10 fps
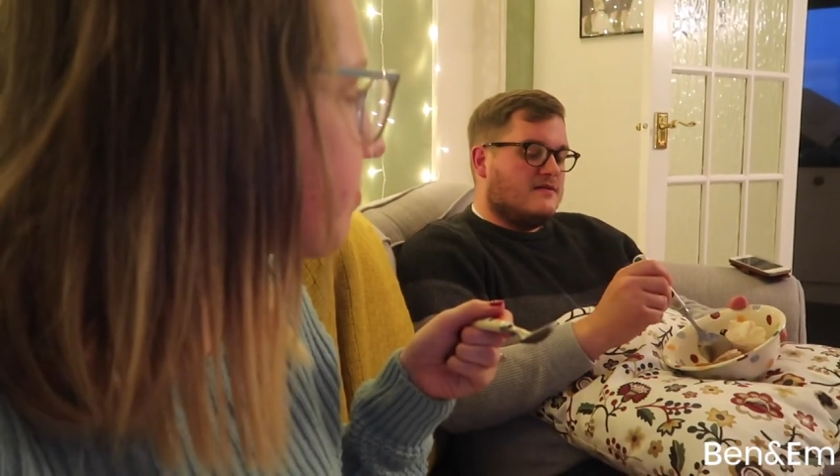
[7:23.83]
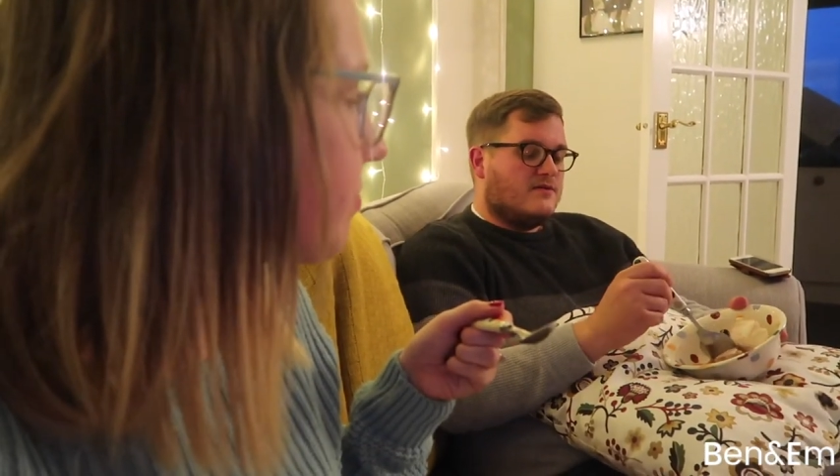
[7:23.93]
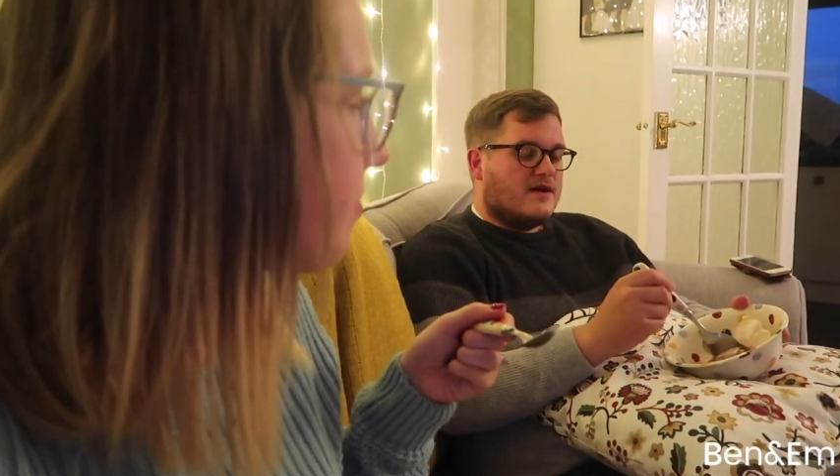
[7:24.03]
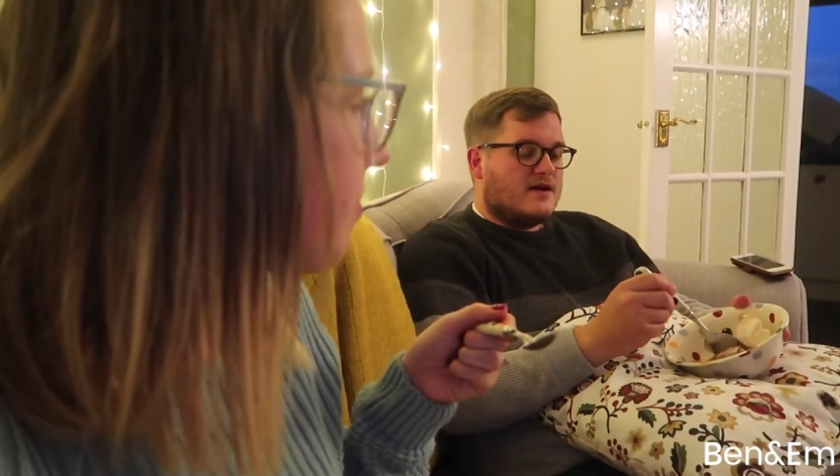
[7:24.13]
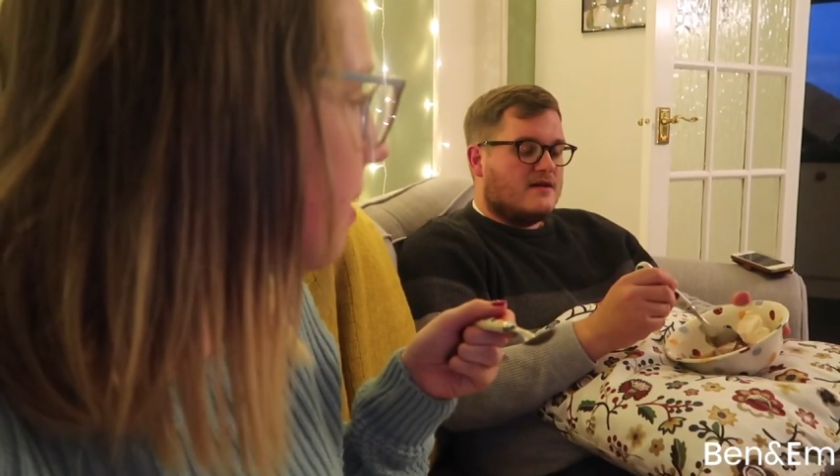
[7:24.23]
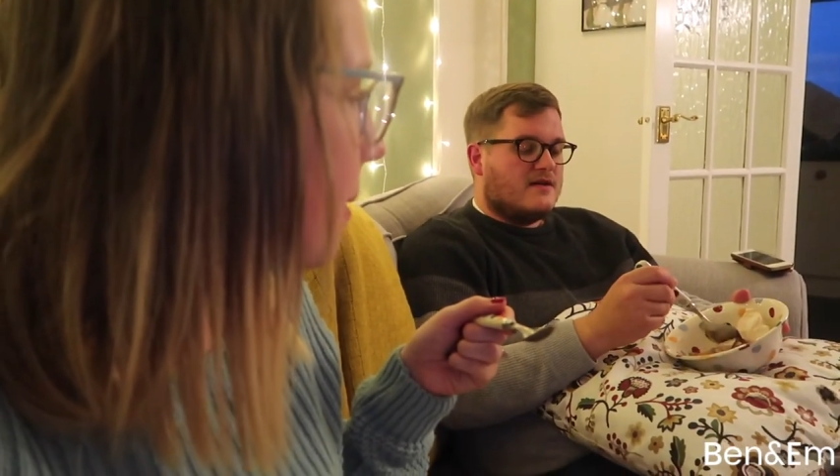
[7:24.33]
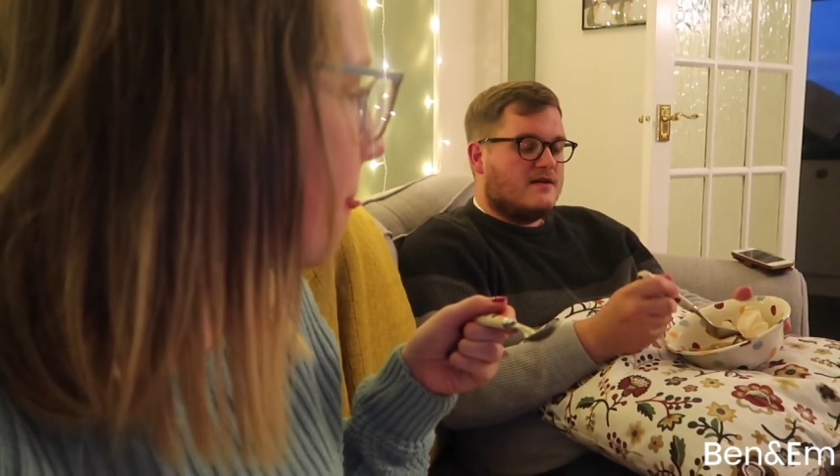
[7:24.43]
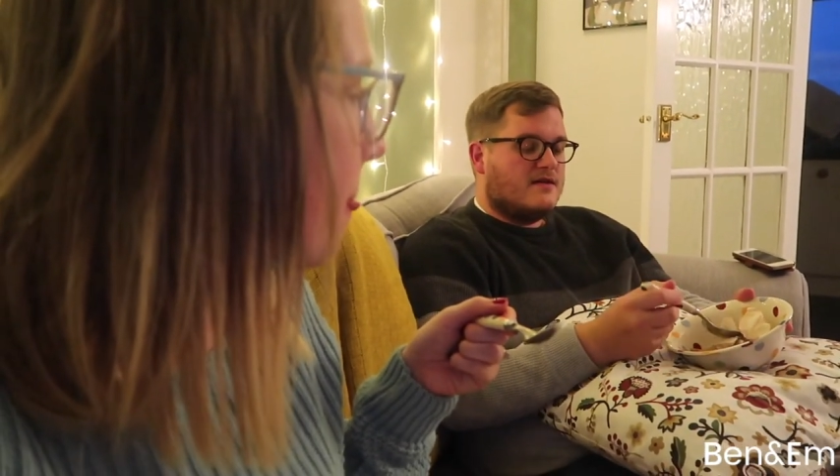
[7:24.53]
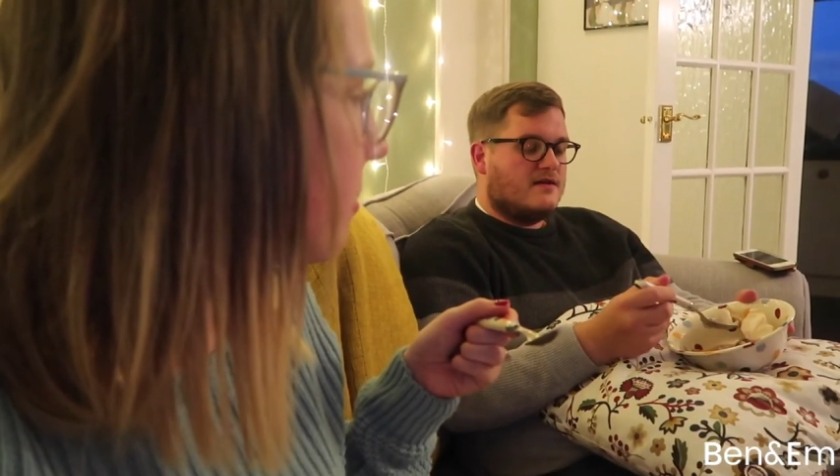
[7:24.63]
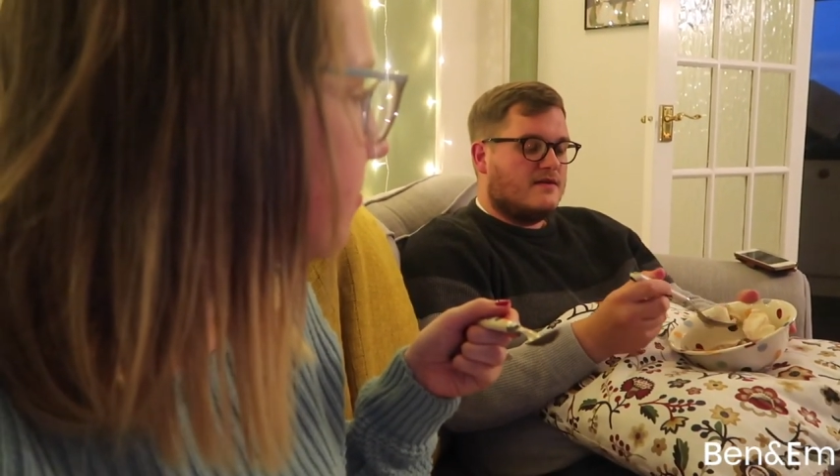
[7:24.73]
Okay,
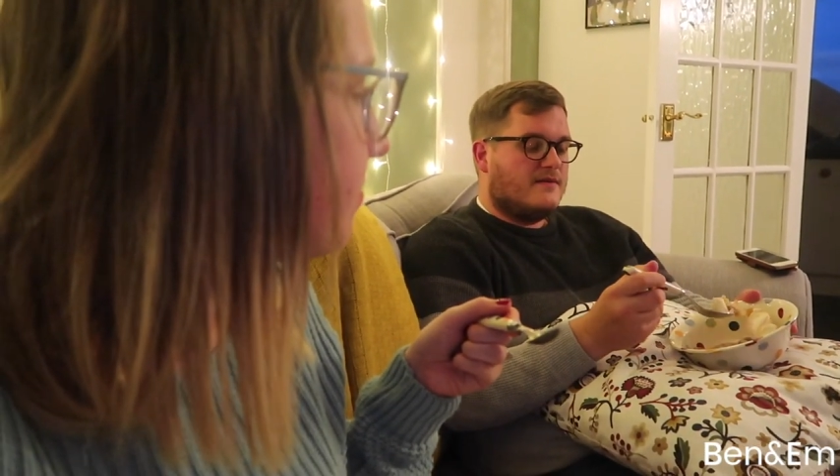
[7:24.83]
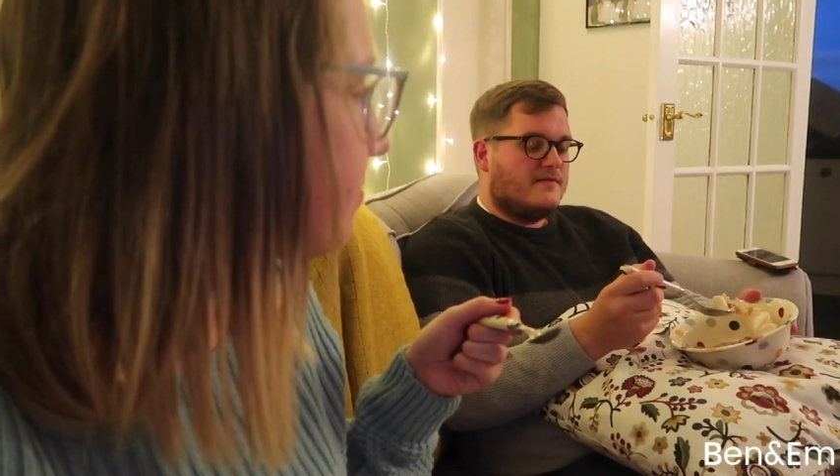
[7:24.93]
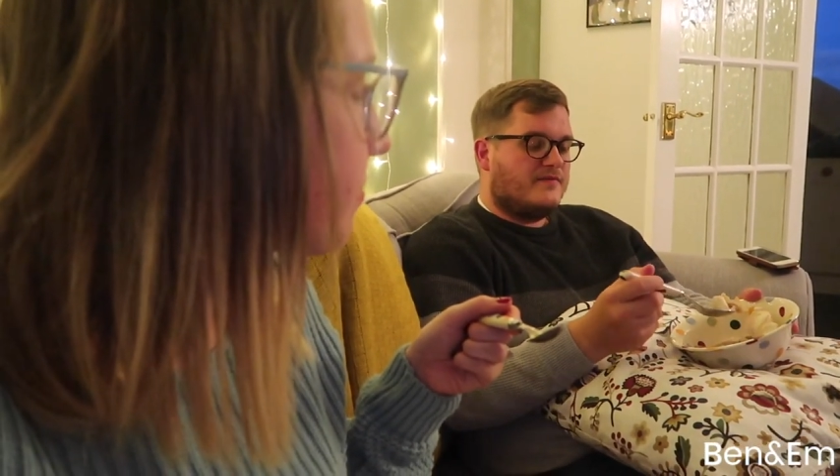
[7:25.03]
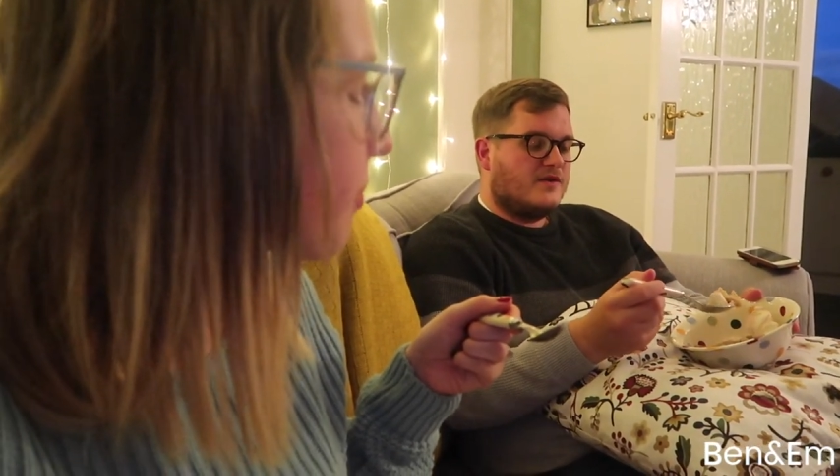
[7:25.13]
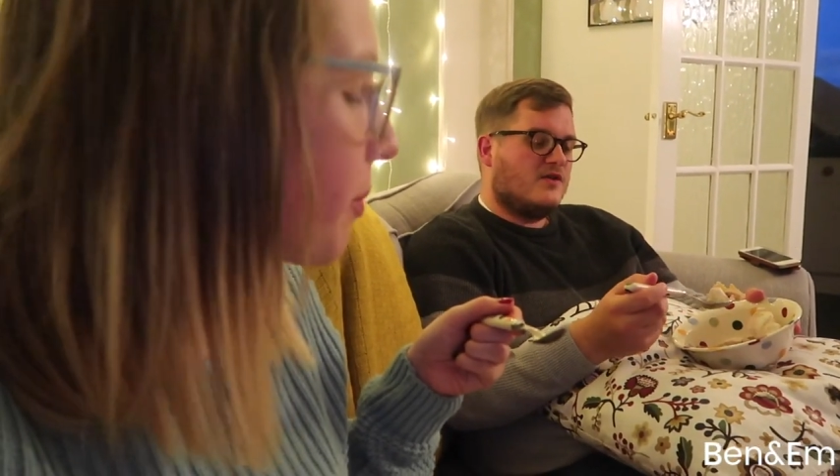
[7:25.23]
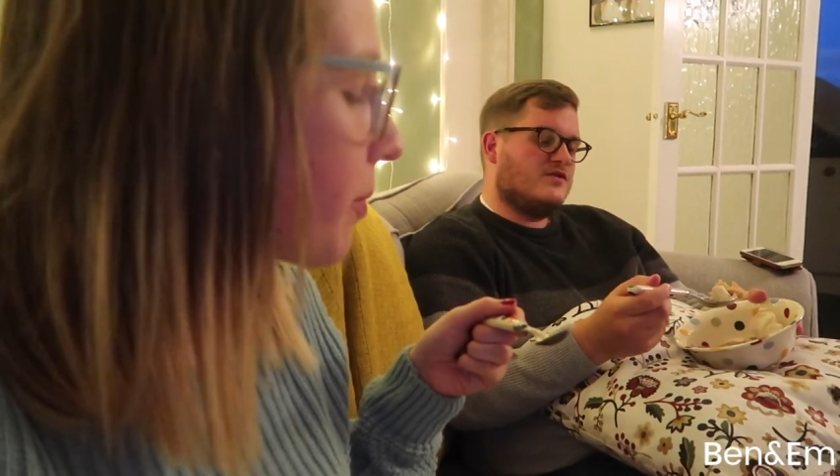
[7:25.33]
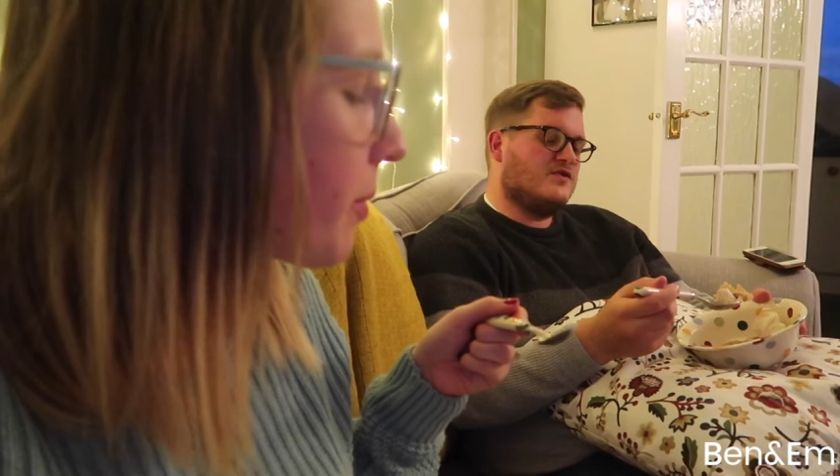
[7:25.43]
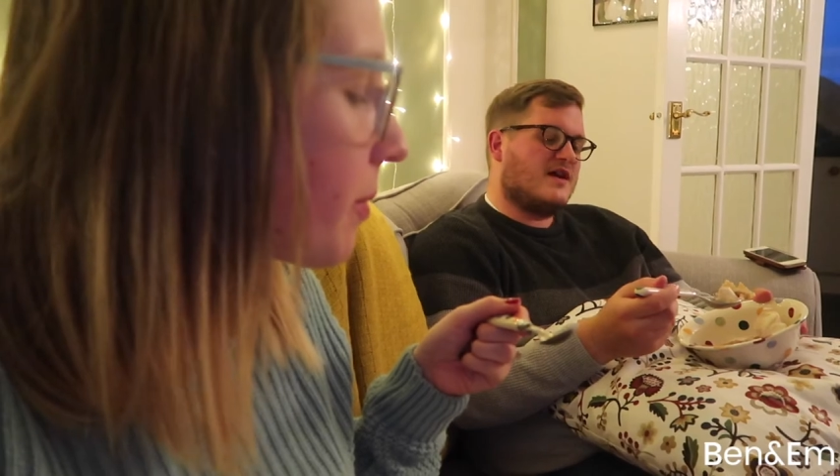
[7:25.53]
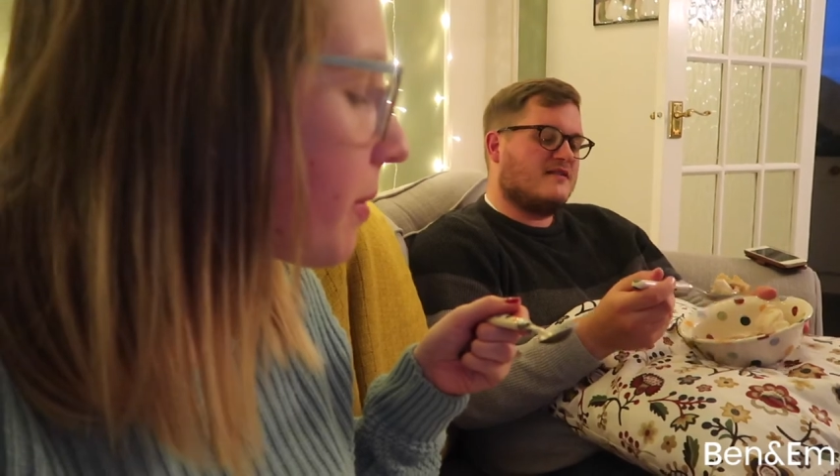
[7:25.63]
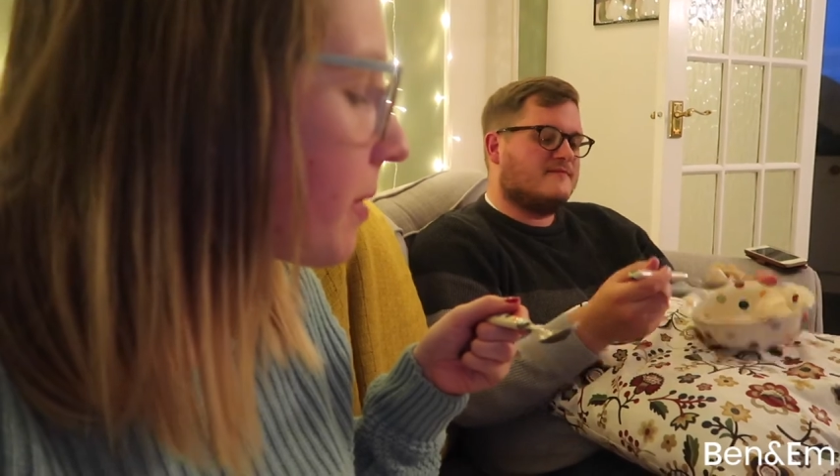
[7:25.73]
you can
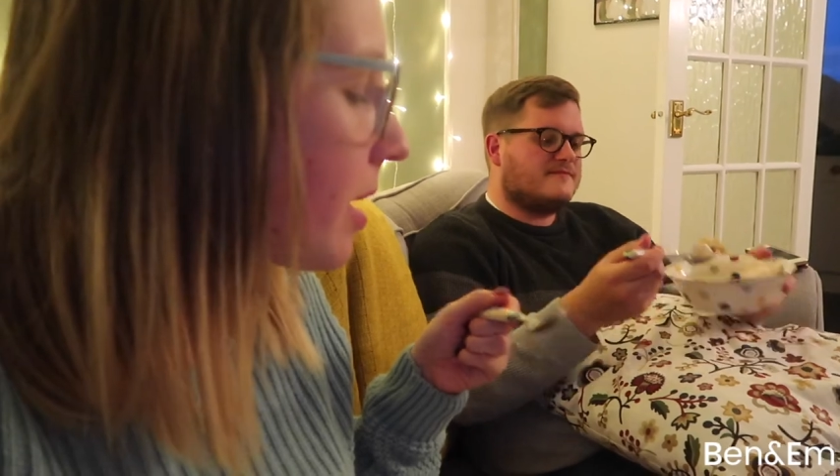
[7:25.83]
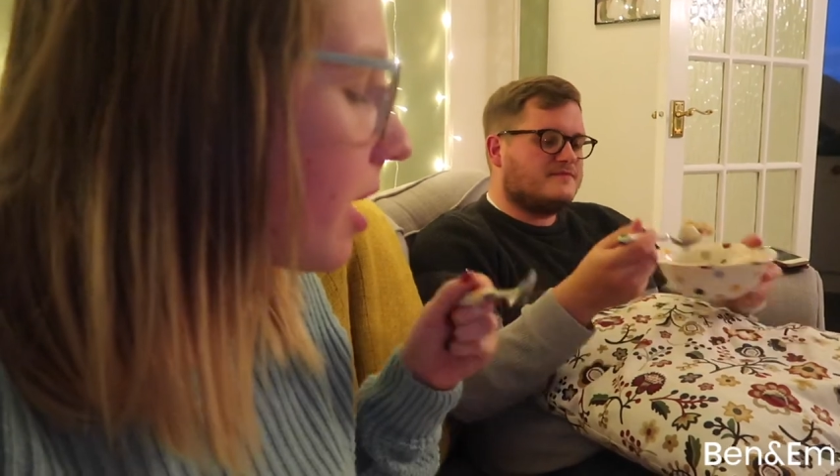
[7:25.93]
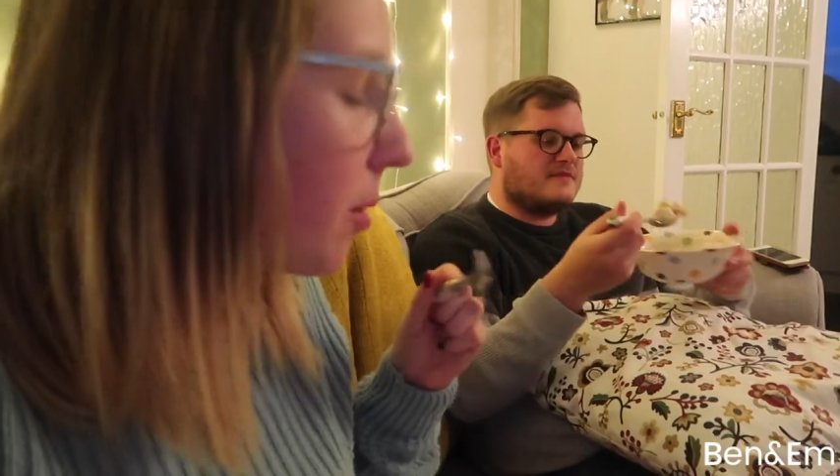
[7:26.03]
do that.